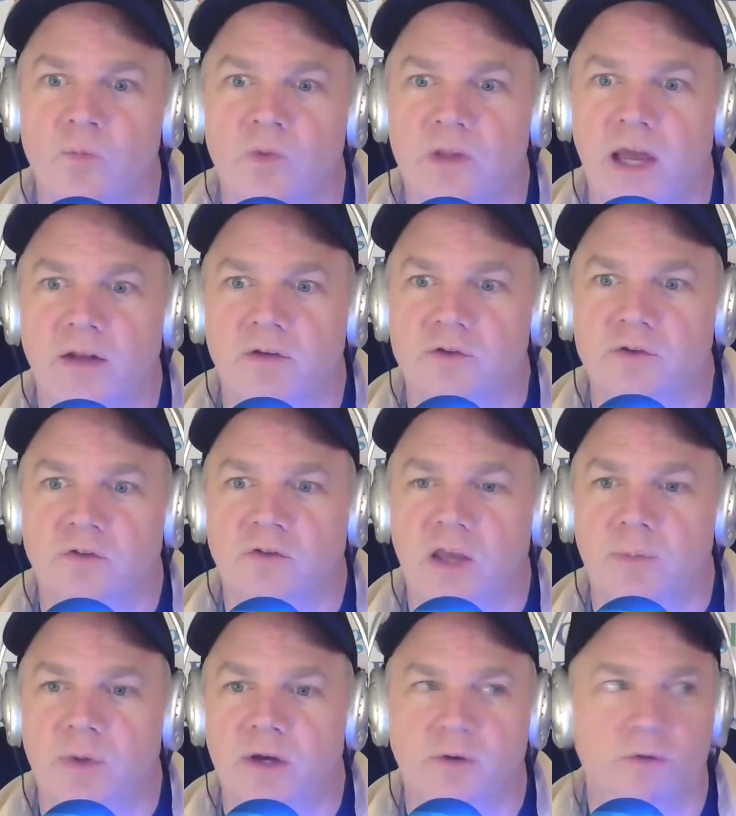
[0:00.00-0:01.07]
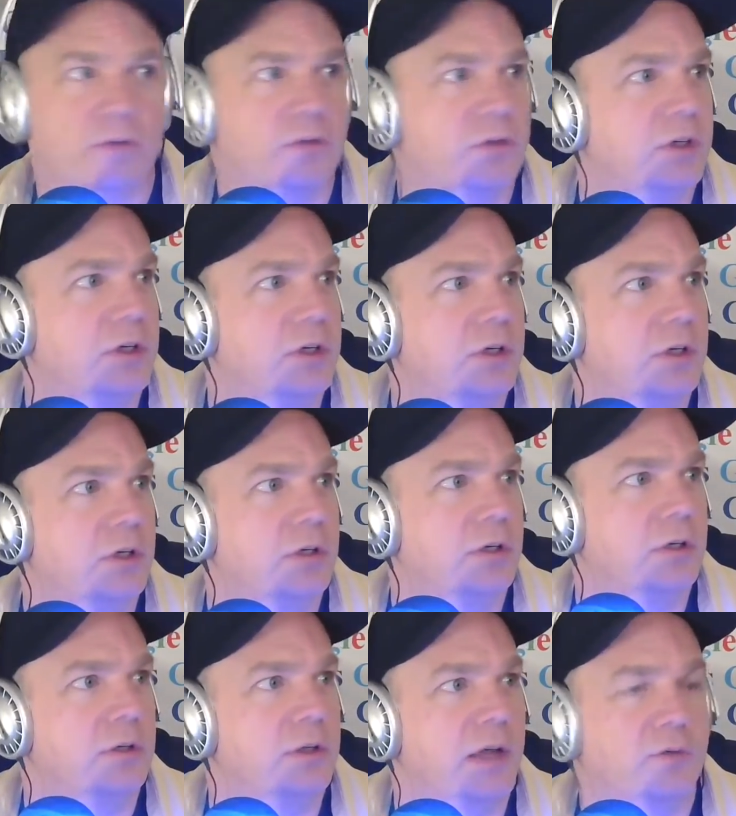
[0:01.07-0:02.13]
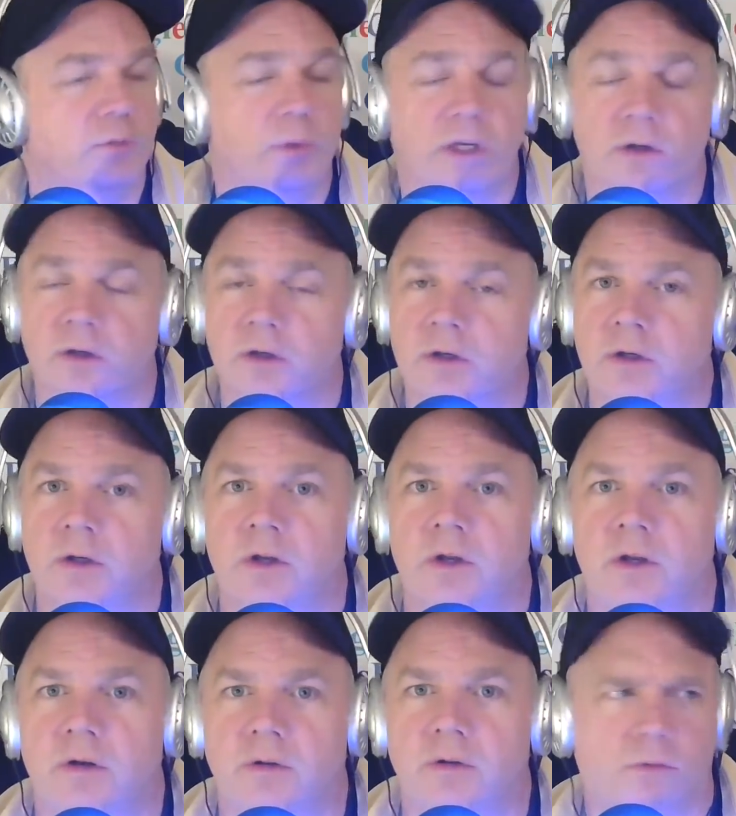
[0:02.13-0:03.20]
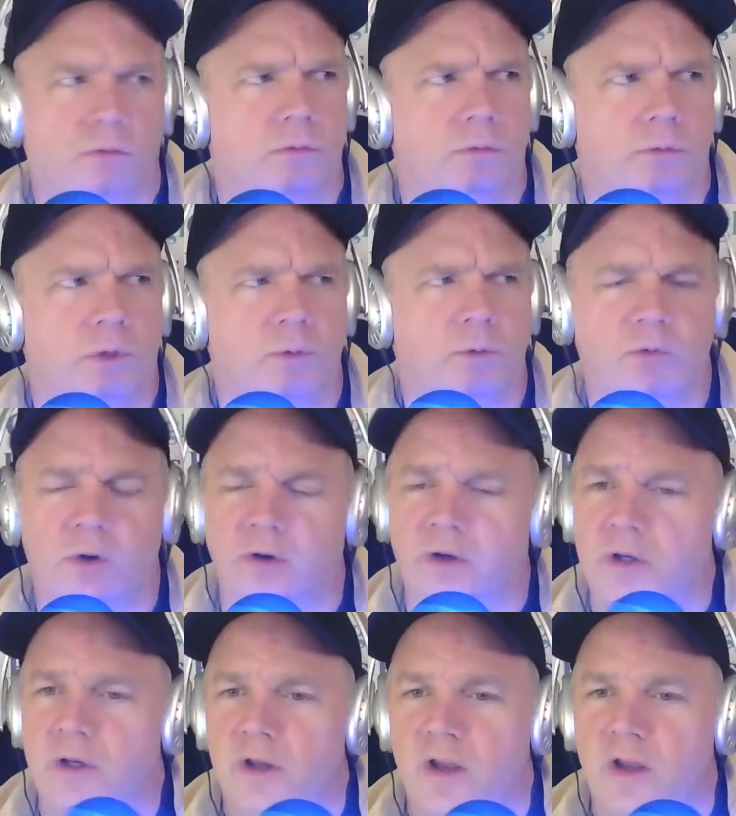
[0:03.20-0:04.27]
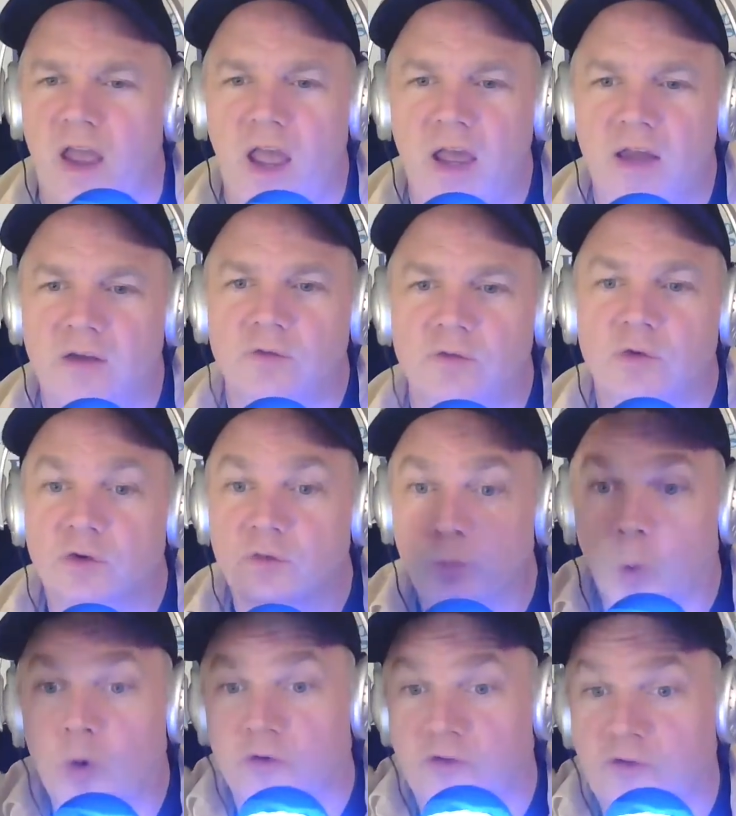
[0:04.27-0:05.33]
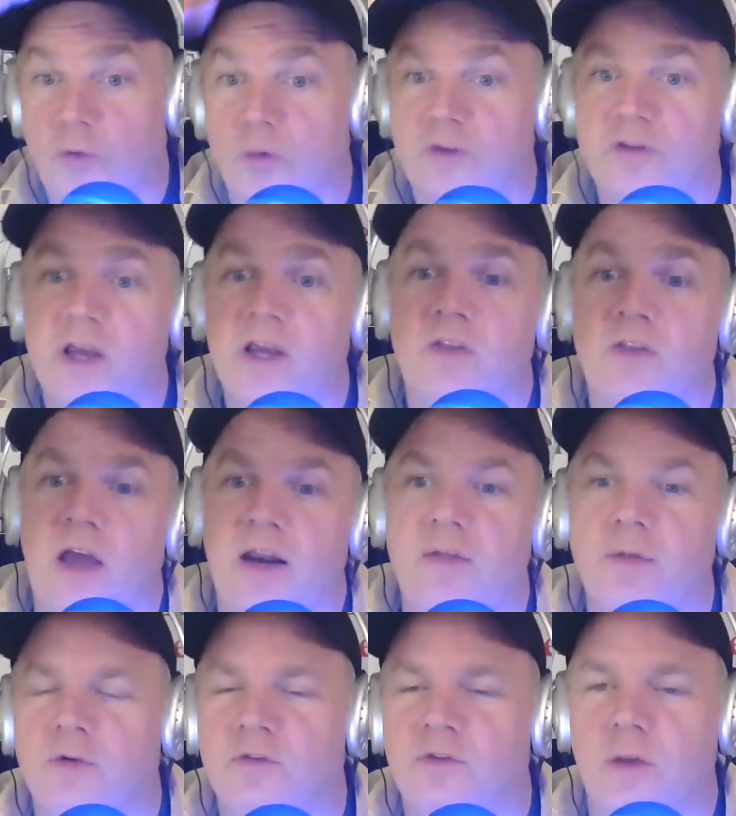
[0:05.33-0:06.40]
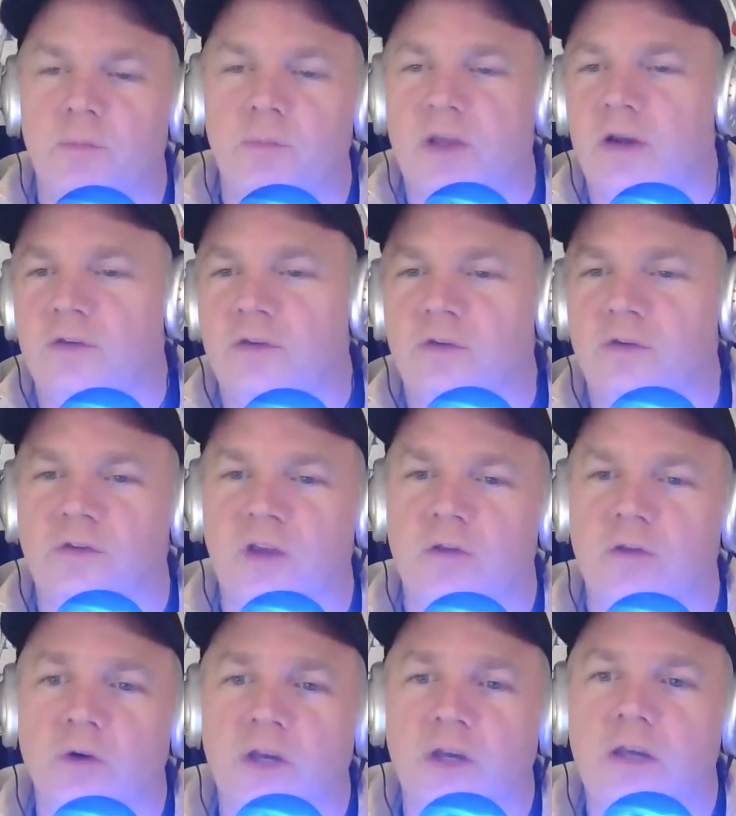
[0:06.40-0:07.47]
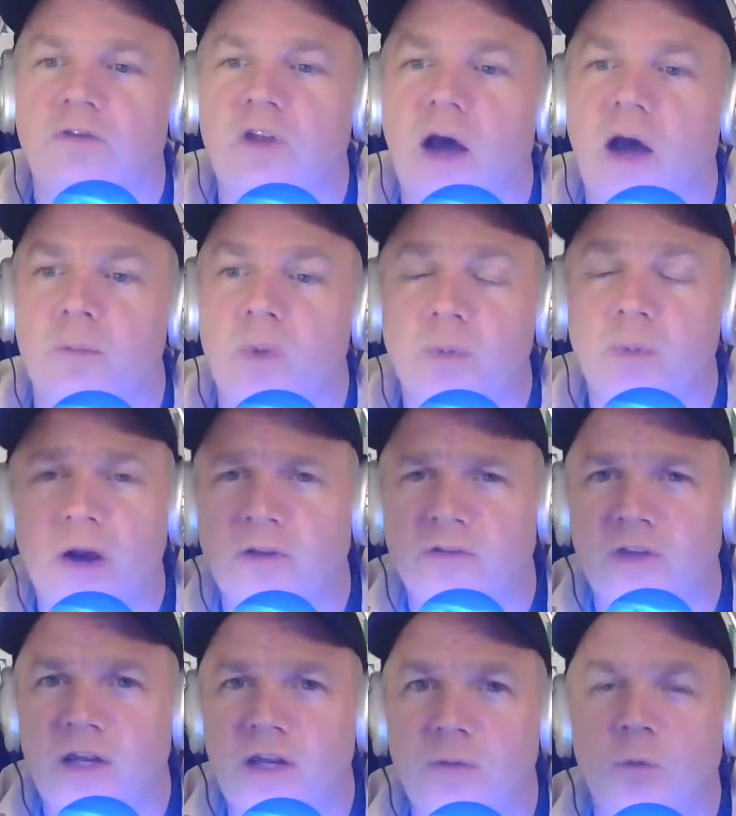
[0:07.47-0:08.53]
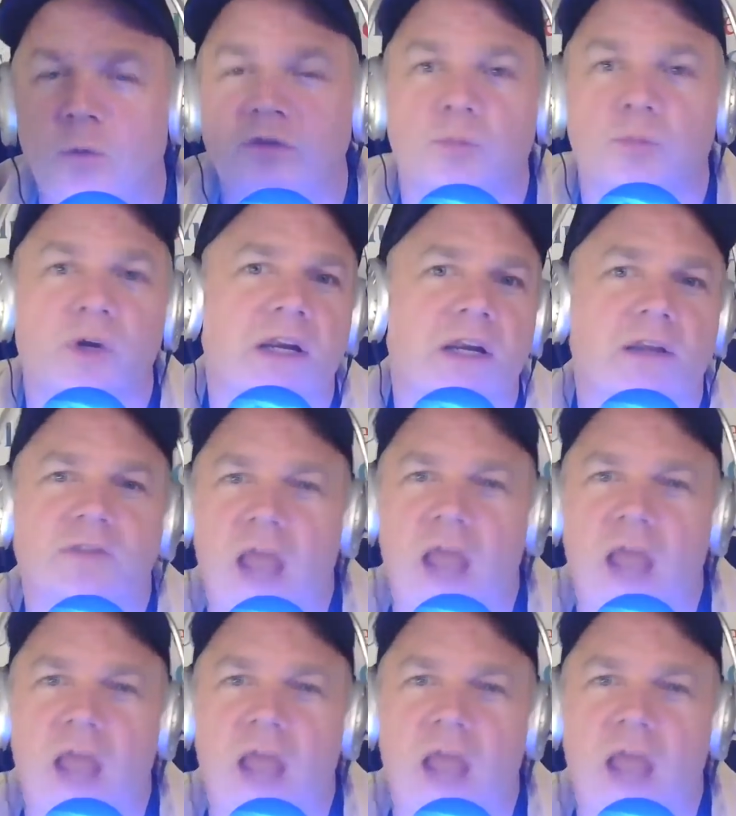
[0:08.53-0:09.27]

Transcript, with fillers: That just came out uh, last week or week before. And there's more stories like that. And there's because they're saying, look, he's not. Remember how I said he wasn't bringing his